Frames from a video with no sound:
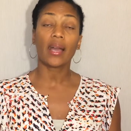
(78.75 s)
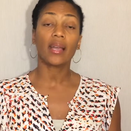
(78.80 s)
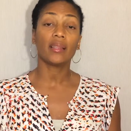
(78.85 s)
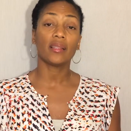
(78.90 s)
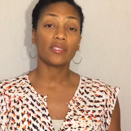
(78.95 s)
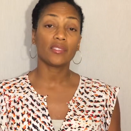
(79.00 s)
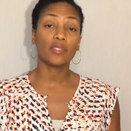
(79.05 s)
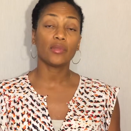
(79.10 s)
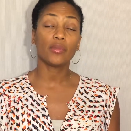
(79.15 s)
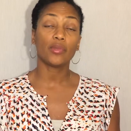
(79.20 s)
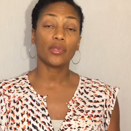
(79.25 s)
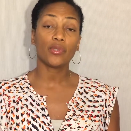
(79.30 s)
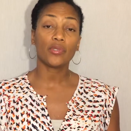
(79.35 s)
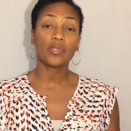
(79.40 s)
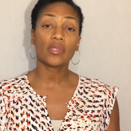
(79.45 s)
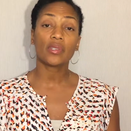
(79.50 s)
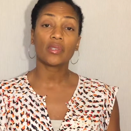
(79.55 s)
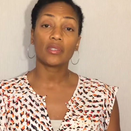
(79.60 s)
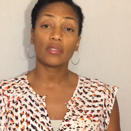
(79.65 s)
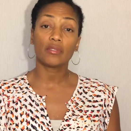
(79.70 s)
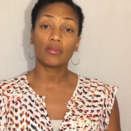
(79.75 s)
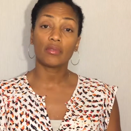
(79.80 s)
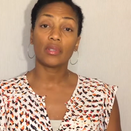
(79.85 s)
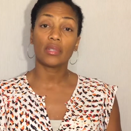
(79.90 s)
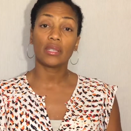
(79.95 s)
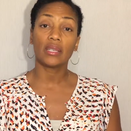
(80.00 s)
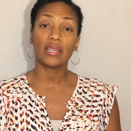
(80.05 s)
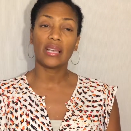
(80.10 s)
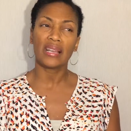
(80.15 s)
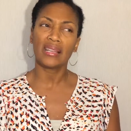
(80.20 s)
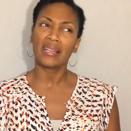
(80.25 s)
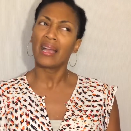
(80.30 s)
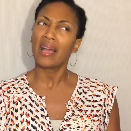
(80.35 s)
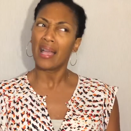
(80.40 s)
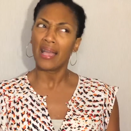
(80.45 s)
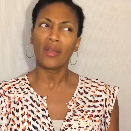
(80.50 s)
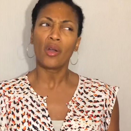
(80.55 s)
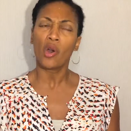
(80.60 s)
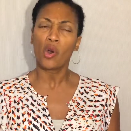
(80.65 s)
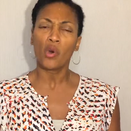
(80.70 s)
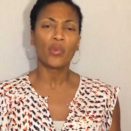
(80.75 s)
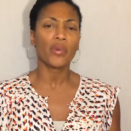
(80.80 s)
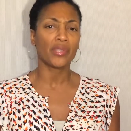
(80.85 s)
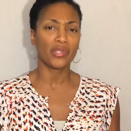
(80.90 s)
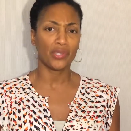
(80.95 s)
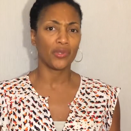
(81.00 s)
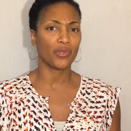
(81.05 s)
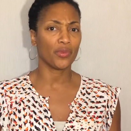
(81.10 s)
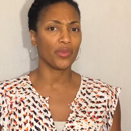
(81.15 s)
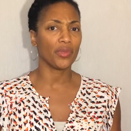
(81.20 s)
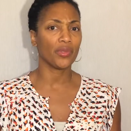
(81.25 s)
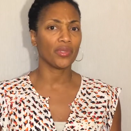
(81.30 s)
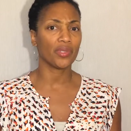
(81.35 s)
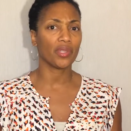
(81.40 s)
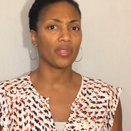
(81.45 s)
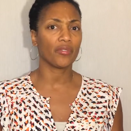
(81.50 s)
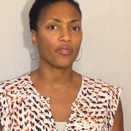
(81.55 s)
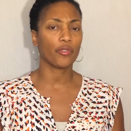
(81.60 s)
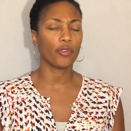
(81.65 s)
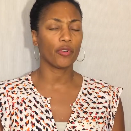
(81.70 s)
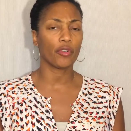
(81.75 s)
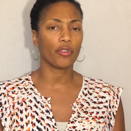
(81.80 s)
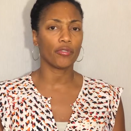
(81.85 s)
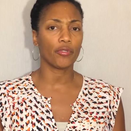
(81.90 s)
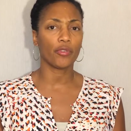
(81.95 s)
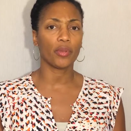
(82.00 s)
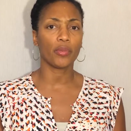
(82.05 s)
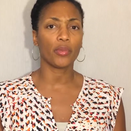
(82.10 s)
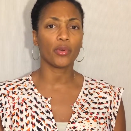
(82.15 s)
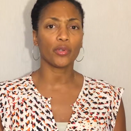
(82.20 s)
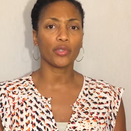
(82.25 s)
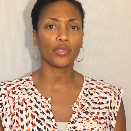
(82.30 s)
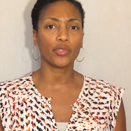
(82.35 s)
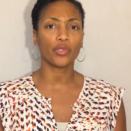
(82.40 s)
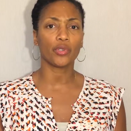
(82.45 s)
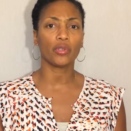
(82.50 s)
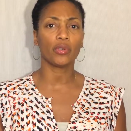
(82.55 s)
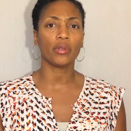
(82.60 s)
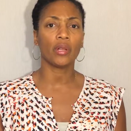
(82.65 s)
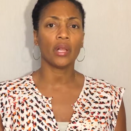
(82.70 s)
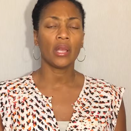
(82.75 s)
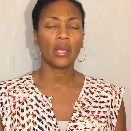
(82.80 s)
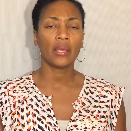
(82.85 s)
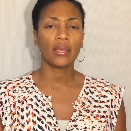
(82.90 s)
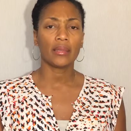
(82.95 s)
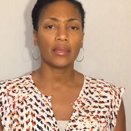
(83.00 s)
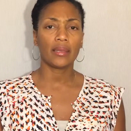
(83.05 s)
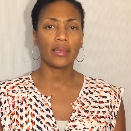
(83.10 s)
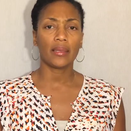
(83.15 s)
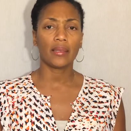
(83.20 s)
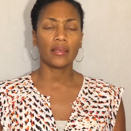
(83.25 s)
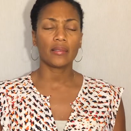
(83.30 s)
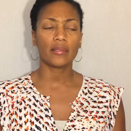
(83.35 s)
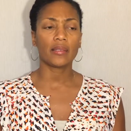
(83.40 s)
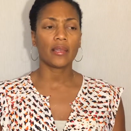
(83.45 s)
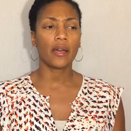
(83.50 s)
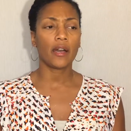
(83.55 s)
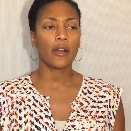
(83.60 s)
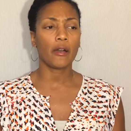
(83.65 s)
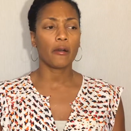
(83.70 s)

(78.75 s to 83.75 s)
I listen to music to really, I always use music for emotional things.